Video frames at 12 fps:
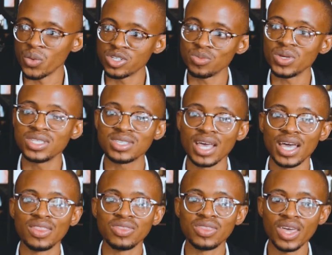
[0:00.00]
which means
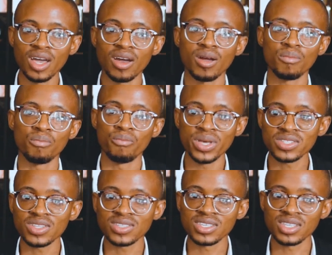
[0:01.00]
their
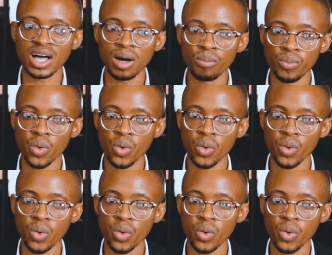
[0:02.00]
businesses are